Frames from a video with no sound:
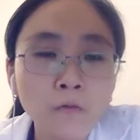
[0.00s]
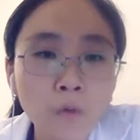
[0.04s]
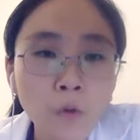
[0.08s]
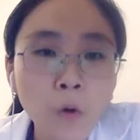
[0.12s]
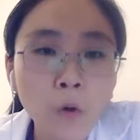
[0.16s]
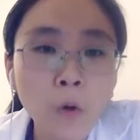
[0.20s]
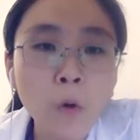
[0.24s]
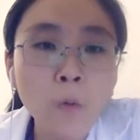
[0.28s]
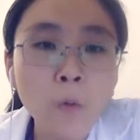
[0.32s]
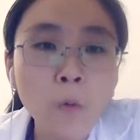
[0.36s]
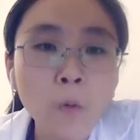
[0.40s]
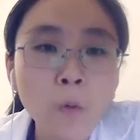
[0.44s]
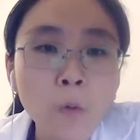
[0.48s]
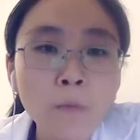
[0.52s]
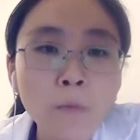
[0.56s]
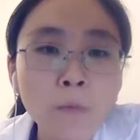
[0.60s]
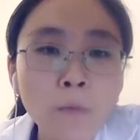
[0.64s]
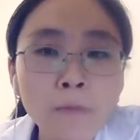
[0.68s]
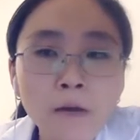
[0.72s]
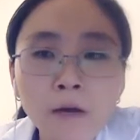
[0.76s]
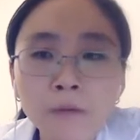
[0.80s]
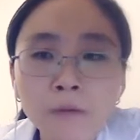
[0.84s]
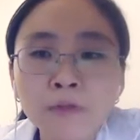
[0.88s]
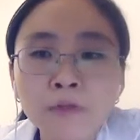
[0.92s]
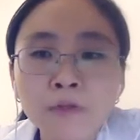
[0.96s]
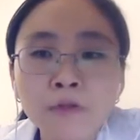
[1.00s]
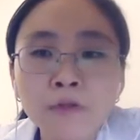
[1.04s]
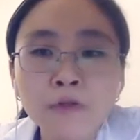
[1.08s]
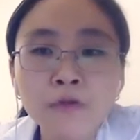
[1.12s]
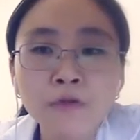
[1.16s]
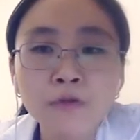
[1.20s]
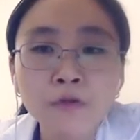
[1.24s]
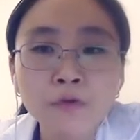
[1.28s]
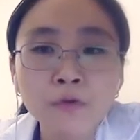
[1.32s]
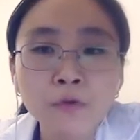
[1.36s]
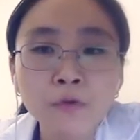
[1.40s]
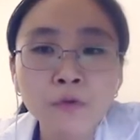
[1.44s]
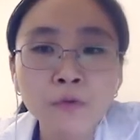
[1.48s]
for open
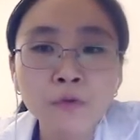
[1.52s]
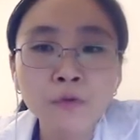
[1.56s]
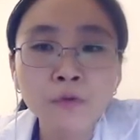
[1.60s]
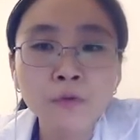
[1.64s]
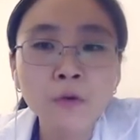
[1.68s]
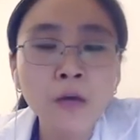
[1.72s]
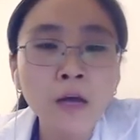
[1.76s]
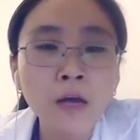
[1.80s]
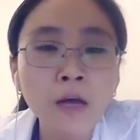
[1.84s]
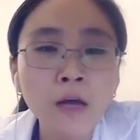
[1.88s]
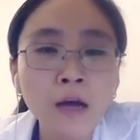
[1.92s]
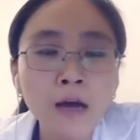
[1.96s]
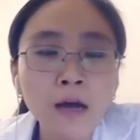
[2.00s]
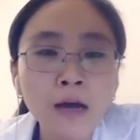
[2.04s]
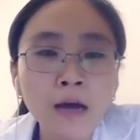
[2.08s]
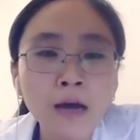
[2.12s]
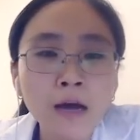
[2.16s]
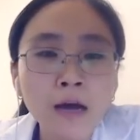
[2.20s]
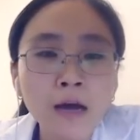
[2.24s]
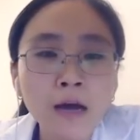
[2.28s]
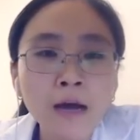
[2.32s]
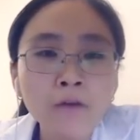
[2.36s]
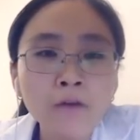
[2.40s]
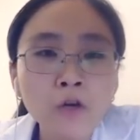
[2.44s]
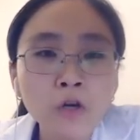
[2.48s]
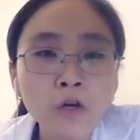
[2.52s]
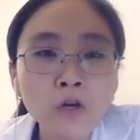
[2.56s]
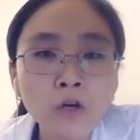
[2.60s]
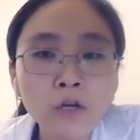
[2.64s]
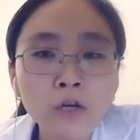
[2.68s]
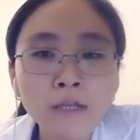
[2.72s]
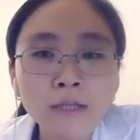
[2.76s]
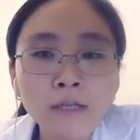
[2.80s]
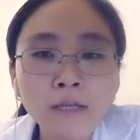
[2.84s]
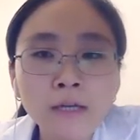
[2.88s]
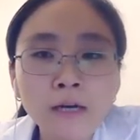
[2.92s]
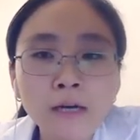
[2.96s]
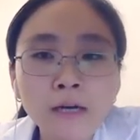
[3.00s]
biopsies to have a
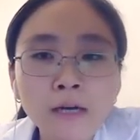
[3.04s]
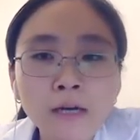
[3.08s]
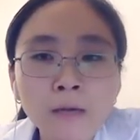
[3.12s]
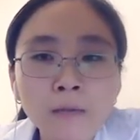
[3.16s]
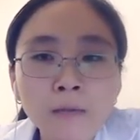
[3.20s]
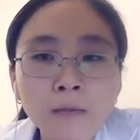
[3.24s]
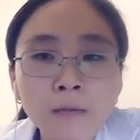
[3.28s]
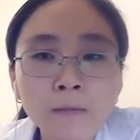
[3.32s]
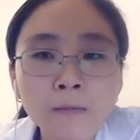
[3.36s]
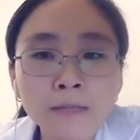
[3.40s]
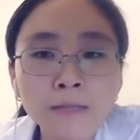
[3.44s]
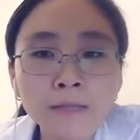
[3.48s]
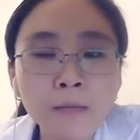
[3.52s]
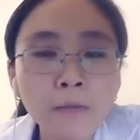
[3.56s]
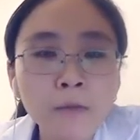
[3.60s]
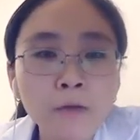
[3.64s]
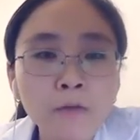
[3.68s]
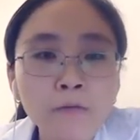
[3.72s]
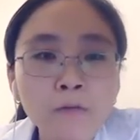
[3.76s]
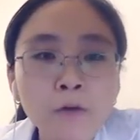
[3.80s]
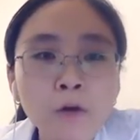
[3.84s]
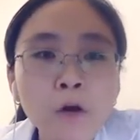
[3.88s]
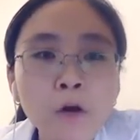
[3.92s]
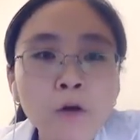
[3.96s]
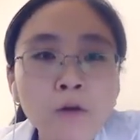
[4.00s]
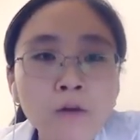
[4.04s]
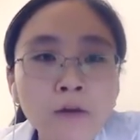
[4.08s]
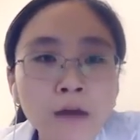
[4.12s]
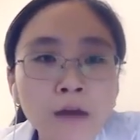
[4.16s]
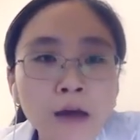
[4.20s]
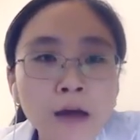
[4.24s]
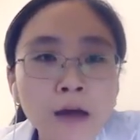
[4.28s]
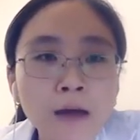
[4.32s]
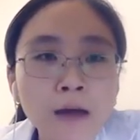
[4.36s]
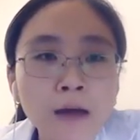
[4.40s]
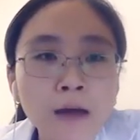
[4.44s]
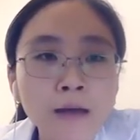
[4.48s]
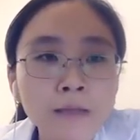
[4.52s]
good sampling of all the
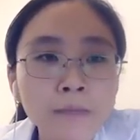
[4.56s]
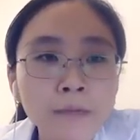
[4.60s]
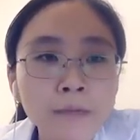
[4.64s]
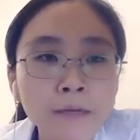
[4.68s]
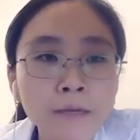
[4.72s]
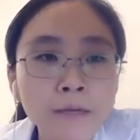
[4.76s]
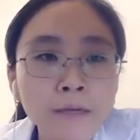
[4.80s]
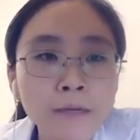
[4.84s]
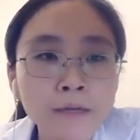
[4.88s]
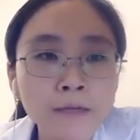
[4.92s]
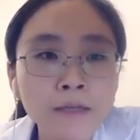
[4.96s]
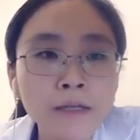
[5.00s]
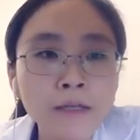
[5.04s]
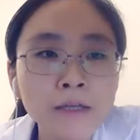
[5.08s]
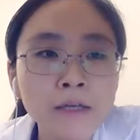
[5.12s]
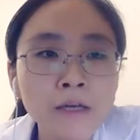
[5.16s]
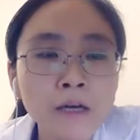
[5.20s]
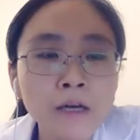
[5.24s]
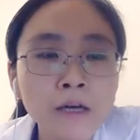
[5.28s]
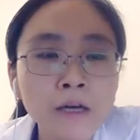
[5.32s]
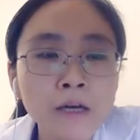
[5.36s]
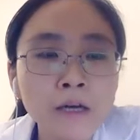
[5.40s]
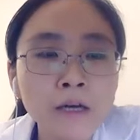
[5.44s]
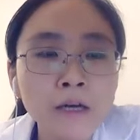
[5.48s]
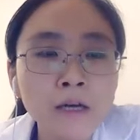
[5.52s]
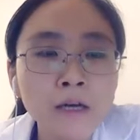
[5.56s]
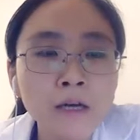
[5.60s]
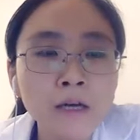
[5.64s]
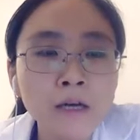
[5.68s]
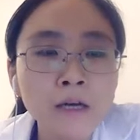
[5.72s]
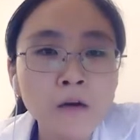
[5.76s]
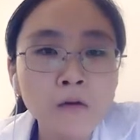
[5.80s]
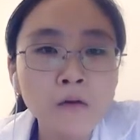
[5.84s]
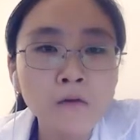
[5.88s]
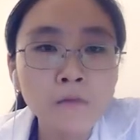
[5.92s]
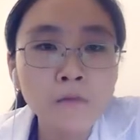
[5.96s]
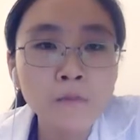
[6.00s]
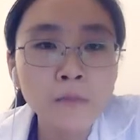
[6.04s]
aspects
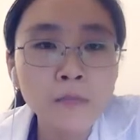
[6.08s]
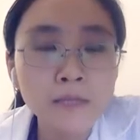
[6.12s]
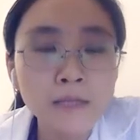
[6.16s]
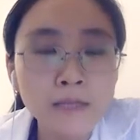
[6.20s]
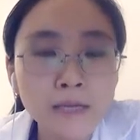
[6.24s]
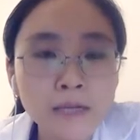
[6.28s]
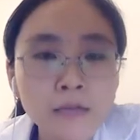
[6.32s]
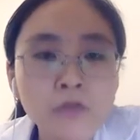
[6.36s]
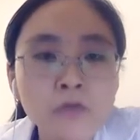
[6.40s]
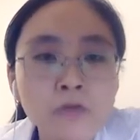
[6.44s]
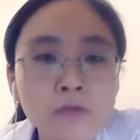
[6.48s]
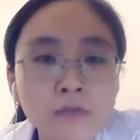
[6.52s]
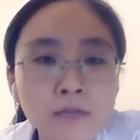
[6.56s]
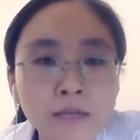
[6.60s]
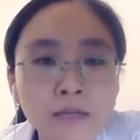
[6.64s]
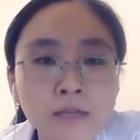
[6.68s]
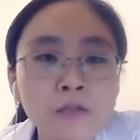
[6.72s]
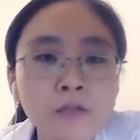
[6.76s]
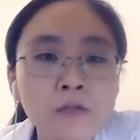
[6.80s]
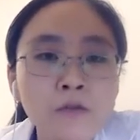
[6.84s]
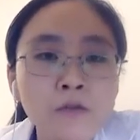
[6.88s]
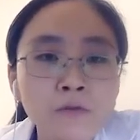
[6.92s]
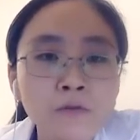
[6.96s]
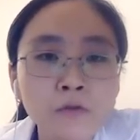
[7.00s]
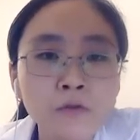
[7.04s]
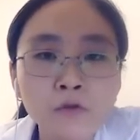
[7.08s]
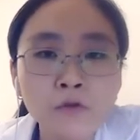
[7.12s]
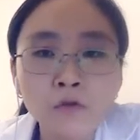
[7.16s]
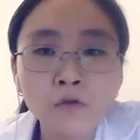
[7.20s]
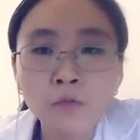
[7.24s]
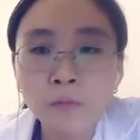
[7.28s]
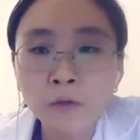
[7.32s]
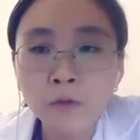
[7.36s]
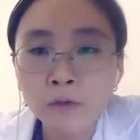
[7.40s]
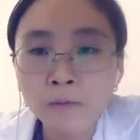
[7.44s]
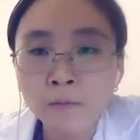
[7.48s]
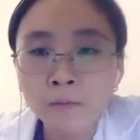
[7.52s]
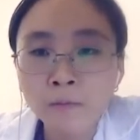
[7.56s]
of the mutational status of the
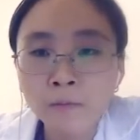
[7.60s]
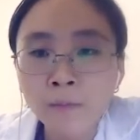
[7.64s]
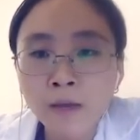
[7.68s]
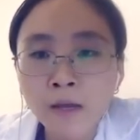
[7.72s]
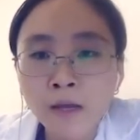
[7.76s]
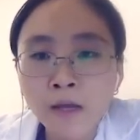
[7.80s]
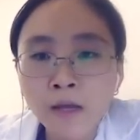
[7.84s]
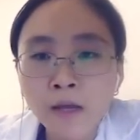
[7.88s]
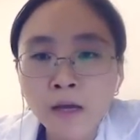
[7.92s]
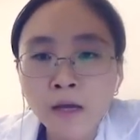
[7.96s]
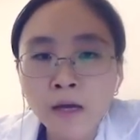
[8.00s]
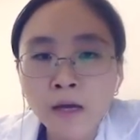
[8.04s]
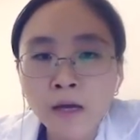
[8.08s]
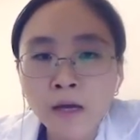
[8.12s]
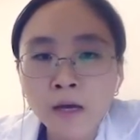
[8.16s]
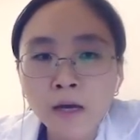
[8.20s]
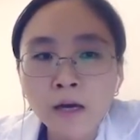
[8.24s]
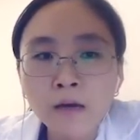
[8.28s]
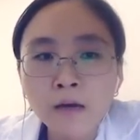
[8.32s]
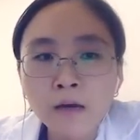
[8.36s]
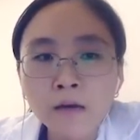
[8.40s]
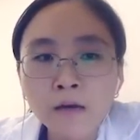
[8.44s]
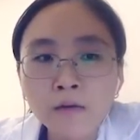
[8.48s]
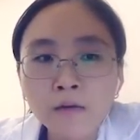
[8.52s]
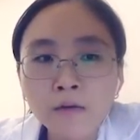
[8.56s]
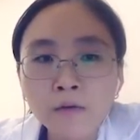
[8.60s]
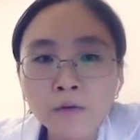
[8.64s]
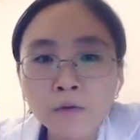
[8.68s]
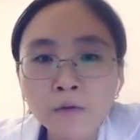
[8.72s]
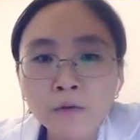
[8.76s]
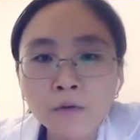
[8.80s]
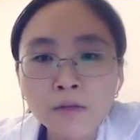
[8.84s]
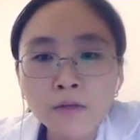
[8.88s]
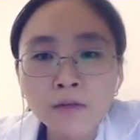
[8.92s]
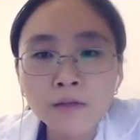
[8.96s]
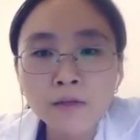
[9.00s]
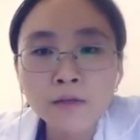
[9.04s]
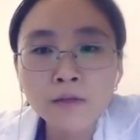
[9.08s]
tumor. So
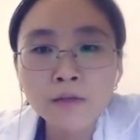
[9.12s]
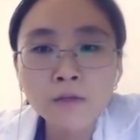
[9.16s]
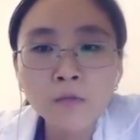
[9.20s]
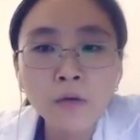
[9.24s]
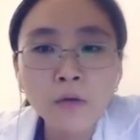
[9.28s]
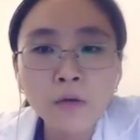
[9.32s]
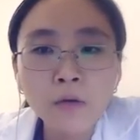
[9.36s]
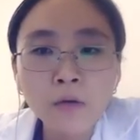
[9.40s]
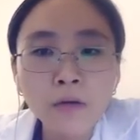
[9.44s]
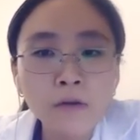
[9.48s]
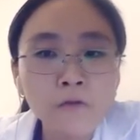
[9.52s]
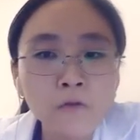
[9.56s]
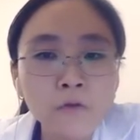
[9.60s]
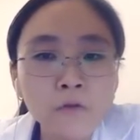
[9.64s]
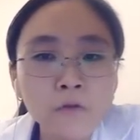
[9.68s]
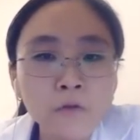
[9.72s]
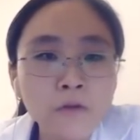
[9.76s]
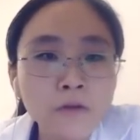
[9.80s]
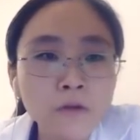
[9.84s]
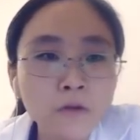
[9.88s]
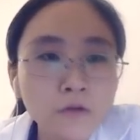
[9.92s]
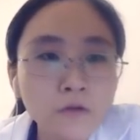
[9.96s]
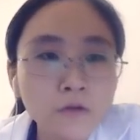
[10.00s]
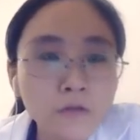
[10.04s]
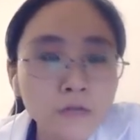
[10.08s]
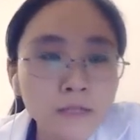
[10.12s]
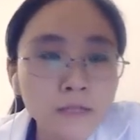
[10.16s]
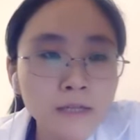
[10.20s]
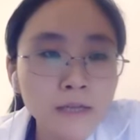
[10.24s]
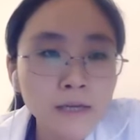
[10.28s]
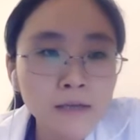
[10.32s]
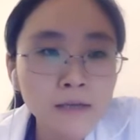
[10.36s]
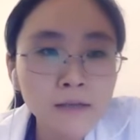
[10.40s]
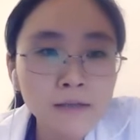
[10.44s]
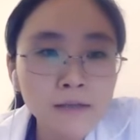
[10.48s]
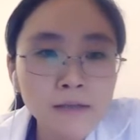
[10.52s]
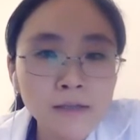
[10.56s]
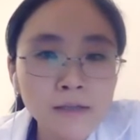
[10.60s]
this is where focused
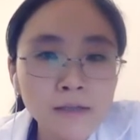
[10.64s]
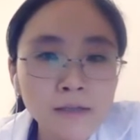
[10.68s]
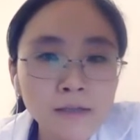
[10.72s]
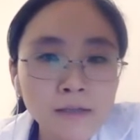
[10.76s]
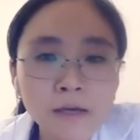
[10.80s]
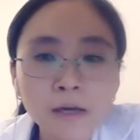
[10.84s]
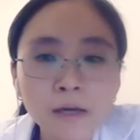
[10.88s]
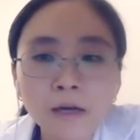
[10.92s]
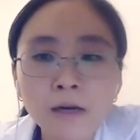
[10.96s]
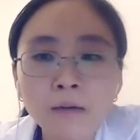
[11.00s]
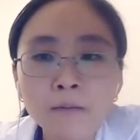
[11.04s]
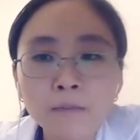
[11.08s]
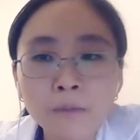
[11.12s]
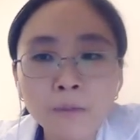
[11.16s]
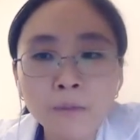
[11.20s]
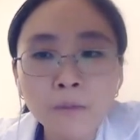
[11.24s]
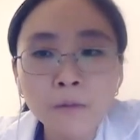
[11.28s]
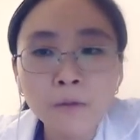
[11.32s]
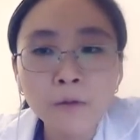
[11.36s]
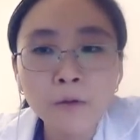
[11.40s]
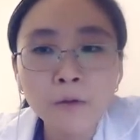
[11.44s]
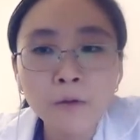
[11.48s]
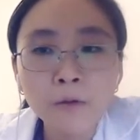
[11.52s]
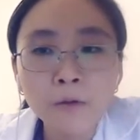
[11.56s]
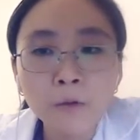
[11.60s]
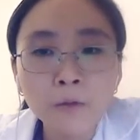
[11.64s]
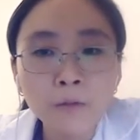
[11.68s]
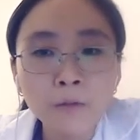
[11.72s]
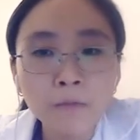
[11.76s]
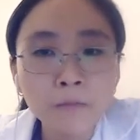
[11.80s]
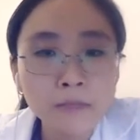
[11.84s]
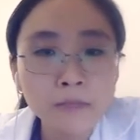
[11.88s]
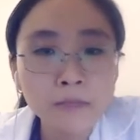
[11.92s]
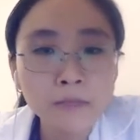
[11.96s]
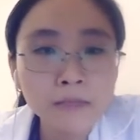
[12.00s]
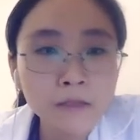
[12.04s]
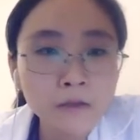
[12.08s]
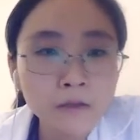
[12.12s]
ultrasound, BBB opening in
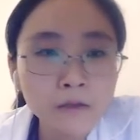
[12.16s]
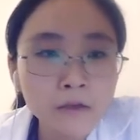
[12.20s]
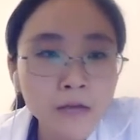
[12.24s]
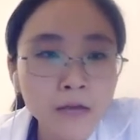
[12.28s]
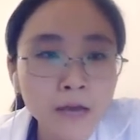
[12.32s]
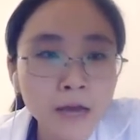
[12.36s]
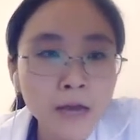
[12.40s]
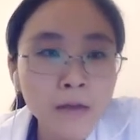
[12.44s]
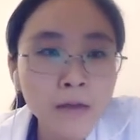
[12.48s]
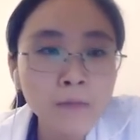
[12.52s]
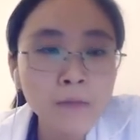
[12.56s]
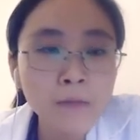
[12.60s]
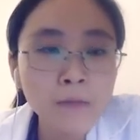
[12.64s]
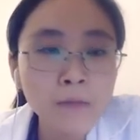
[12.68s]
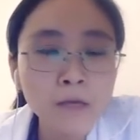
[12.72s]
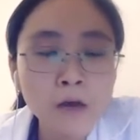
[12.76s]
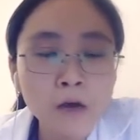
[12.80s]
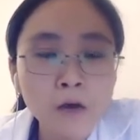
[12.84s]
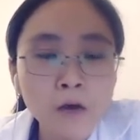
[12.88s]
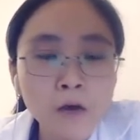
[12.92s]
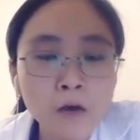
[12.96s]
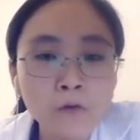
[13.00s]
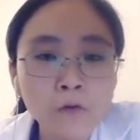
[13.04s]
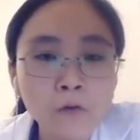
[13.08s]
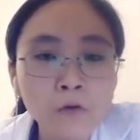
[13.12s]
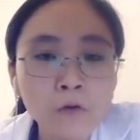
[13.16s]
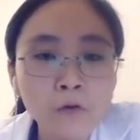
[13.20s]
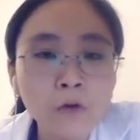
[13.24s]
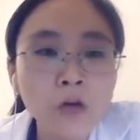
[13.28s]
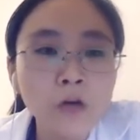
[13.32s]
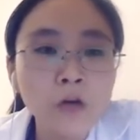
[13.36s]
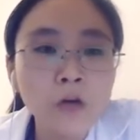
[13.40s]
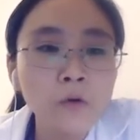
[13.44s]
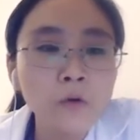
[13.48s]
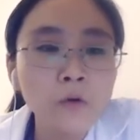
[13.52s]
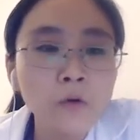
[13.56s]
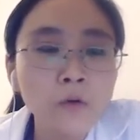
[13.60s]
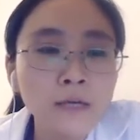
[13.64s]
particular, can be helpful. Not
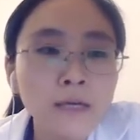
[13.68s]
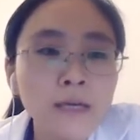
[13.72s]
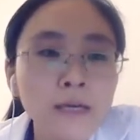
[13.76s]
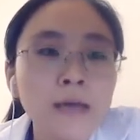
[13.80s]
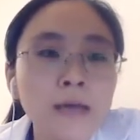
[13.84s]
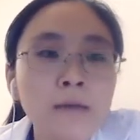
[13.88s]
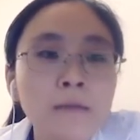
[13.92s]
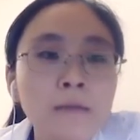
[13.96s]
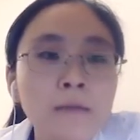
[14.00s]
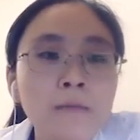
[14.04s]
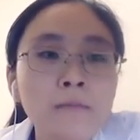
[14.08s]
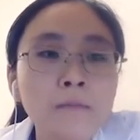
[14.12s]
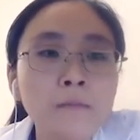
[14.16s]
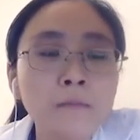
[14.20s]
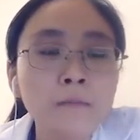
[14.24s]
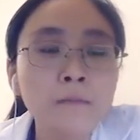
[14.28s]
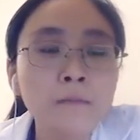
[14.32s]
only can